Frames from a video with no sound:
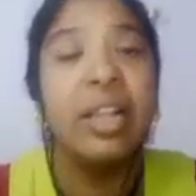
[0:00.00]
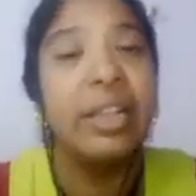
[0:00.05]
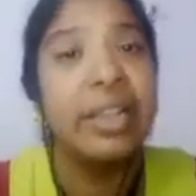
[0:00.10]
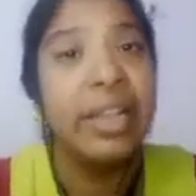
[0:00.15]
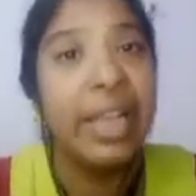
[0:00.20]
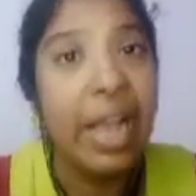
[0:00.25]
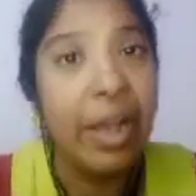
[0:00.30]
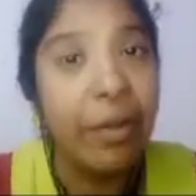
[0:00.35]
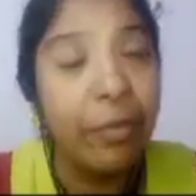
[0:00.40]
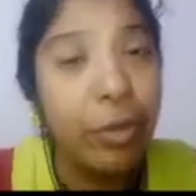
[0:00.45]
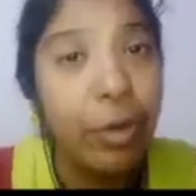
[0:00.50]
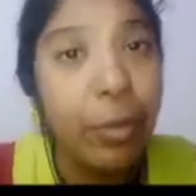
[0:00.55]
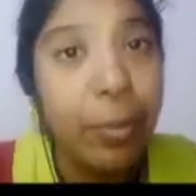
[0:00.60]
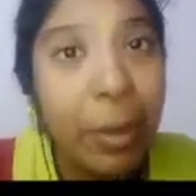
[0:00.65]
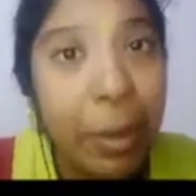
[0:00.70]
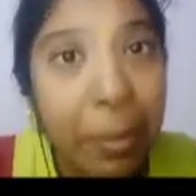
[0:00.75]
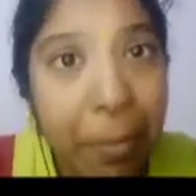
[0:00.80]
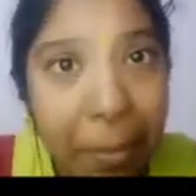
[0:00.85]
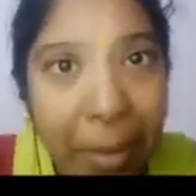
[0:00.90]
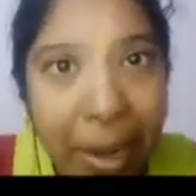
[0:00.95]
They have to be
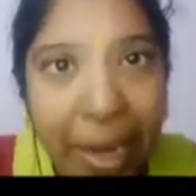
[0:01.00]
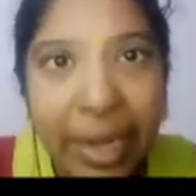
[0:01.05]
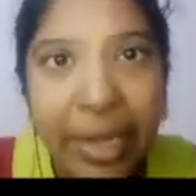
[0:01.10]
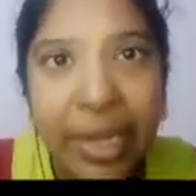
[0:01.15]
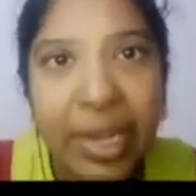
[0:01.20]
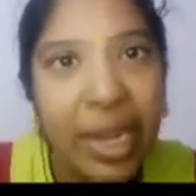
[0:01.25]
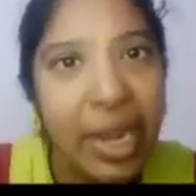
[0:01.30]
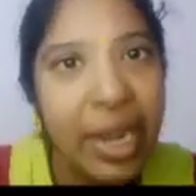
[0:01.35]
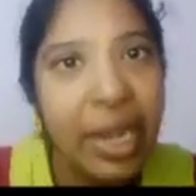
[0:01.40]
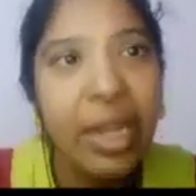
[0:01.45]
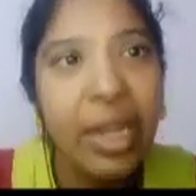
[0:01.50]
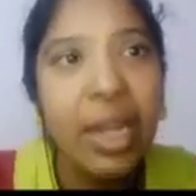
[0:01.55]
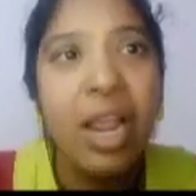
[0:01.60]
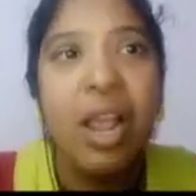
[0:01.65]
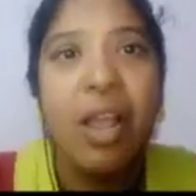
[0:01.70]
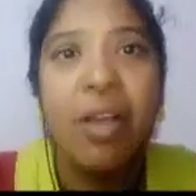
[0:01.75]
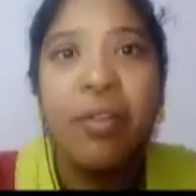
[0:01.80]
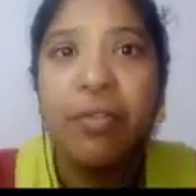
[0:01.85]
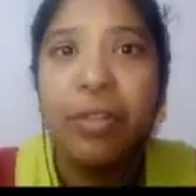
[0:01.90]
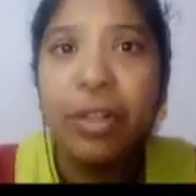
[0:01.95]
maintained
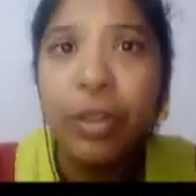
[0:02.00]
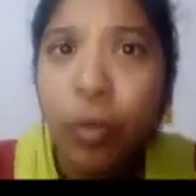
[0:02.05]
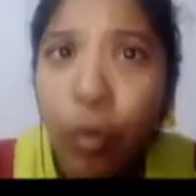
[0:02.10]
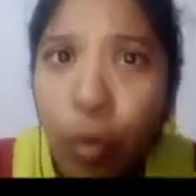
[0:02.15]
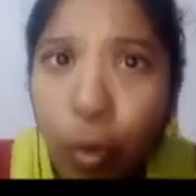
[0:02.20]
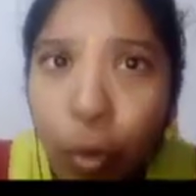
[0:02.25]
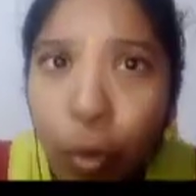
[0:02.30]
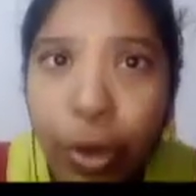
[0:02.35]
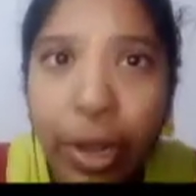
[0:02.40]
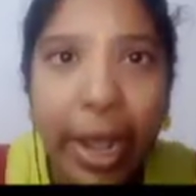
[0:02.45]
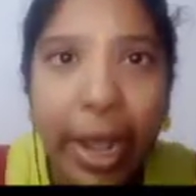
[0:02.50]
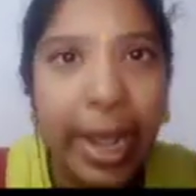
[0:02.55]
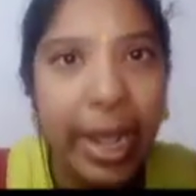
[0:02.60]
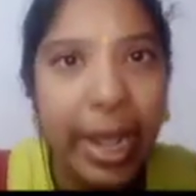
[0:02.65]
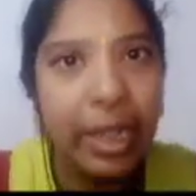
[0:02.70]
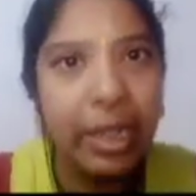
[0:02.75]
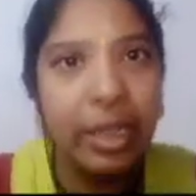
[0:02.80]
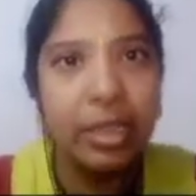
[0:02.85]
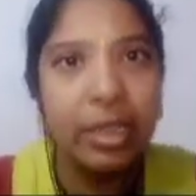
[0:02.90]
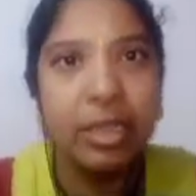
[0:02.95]
with good
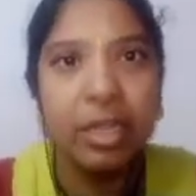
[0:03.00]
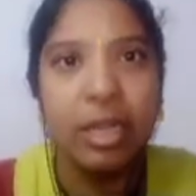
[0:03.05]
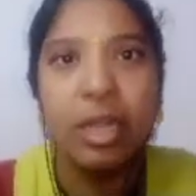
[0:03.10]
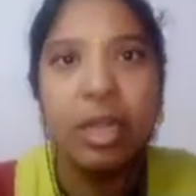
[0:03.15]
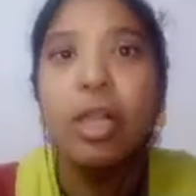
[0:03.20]
health.